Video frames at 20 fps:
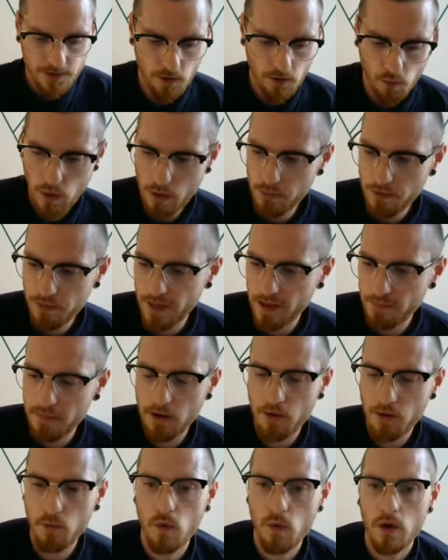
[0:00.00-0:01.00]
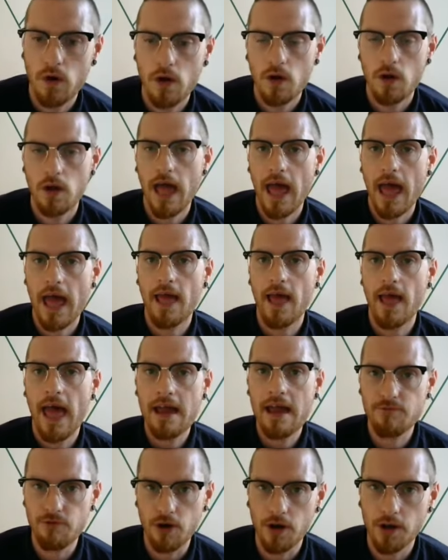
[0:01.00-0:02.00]
So when we think about
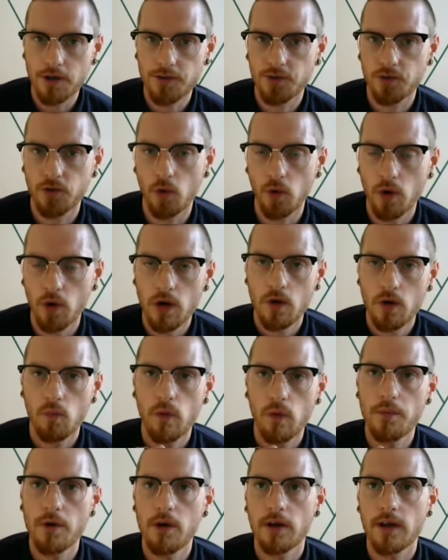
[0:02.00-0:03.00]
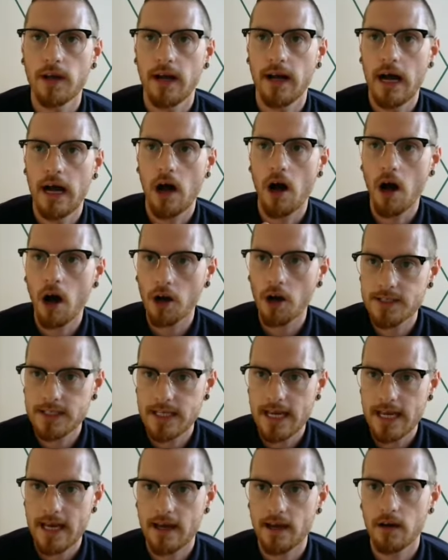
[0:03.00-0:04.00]
errors, so when we look at our
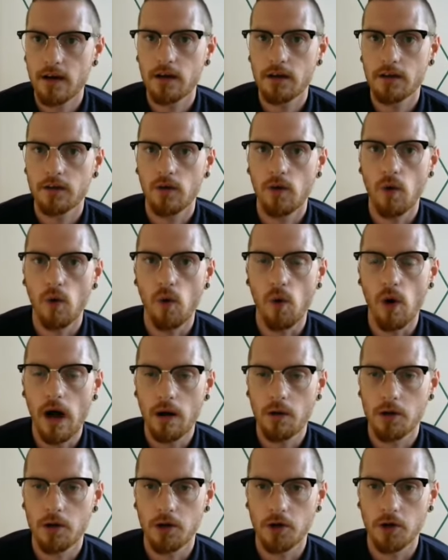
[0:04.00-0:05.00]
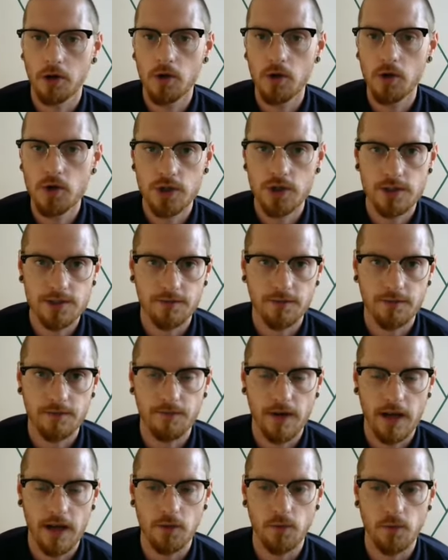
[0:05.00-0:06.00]
data or our conclusions and
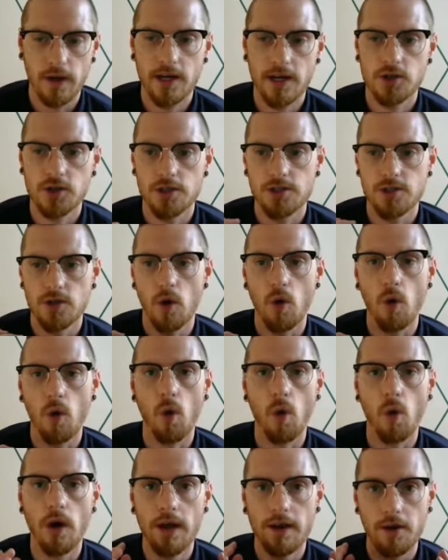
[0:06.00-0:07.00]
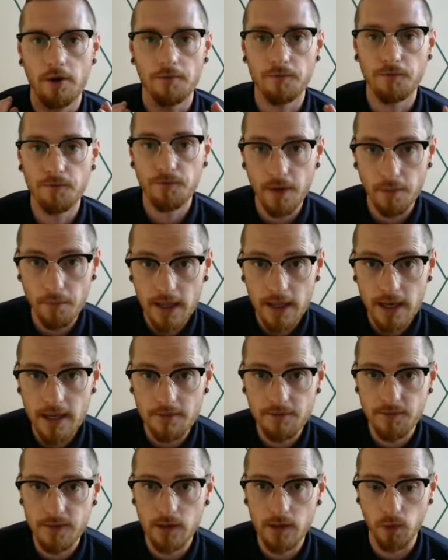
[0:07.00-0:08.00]
evaluations, or in a
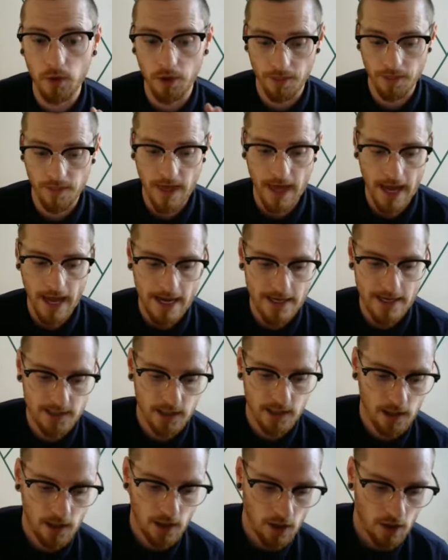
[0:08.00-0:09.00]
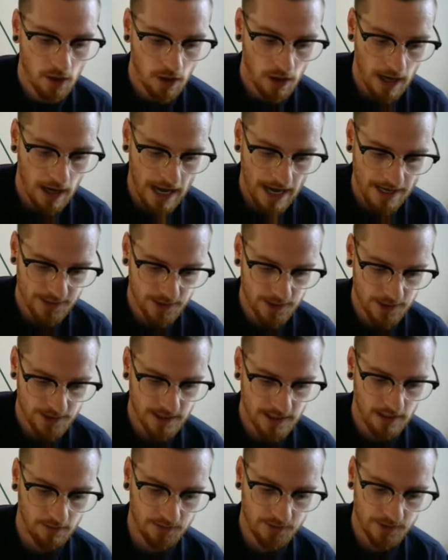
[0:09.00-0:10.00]
familiar fieldwork theirs, ask
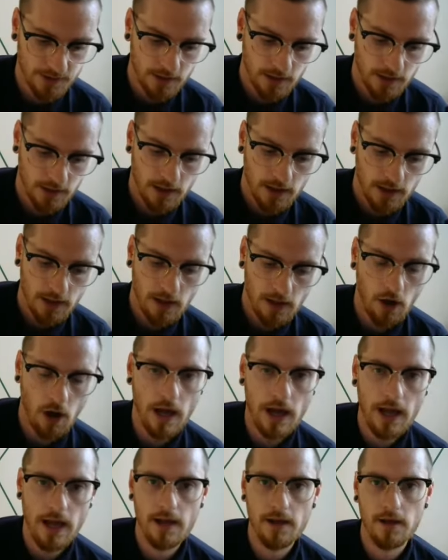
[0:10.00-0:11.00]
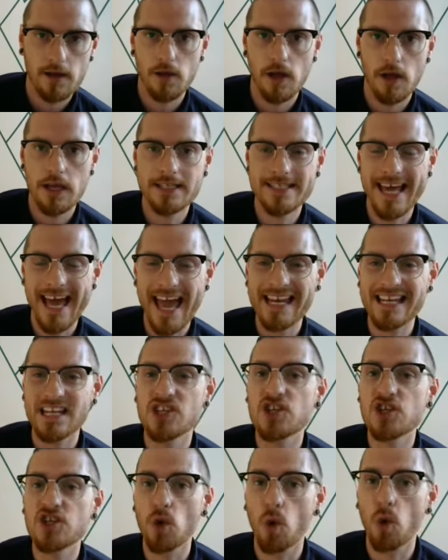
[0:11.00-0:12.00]
ourselves, is there
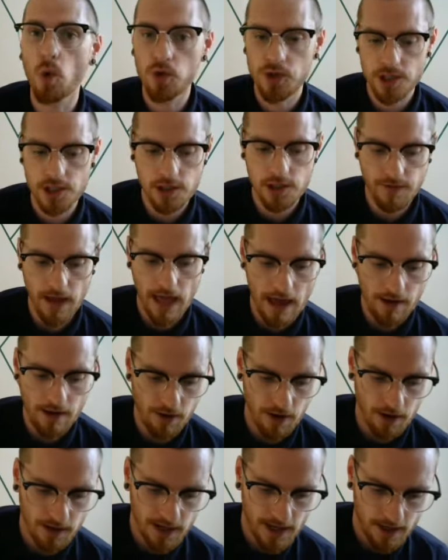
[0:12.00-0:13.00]
any sources of error?